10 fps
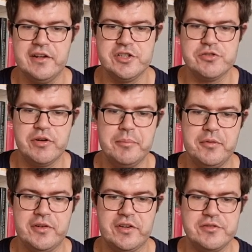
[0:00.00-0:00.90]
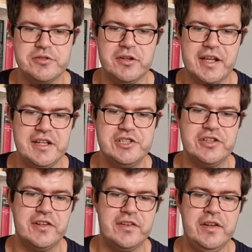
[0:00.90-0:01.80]
enjoyable social
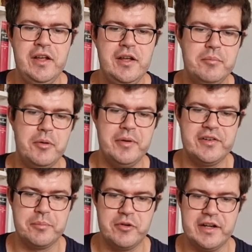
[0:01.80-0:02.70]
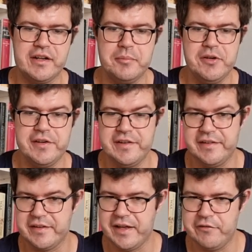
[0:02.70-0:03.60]
occasions, moments to bring the community
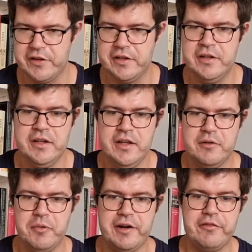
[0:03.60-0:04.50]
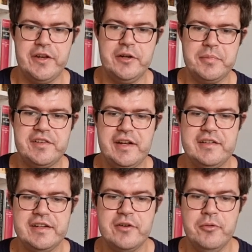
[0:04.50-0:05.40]
together, rather than
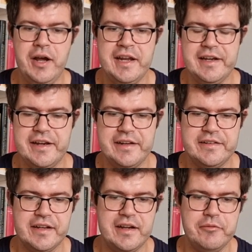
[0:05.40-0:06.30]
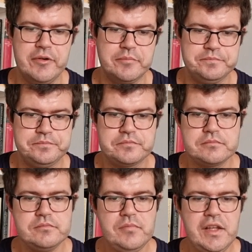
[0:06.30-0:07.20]
upsetting or alienating anyone.
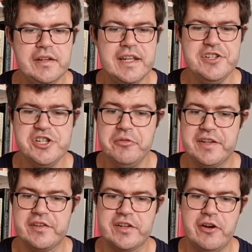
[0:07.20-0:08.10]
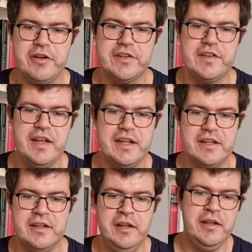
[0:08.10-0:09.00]
The issue is as current today
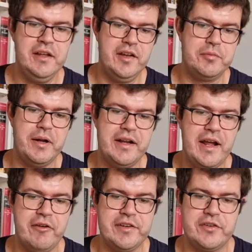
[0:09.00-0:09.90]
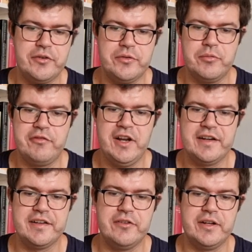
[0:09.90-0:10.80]
as when Aristotle
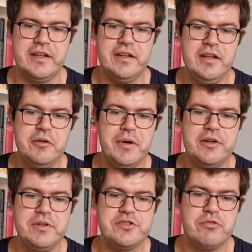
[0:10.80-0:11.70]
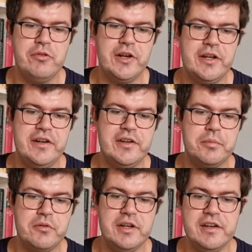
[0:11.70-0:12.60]
reflected on it. Where do we draw the lines
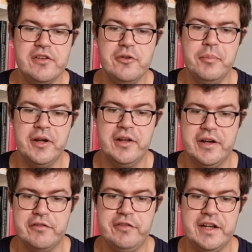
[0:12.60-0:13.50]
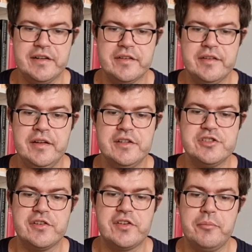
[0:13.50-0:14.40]
between humour and offence?
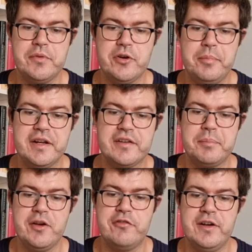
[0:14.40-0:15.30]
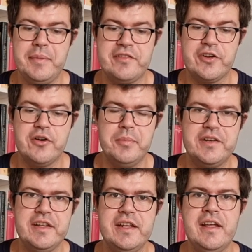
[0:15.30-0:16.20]
Should some topics be off limits for
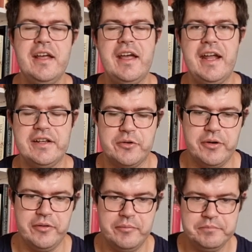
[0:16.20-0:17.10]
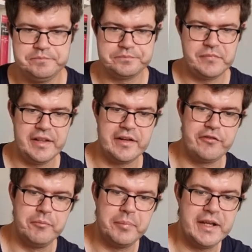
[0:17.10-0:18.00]
comedy End quote. And that's
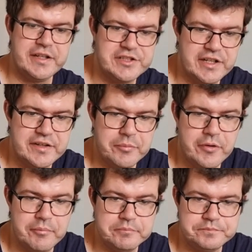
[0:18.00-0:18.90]
from page 81.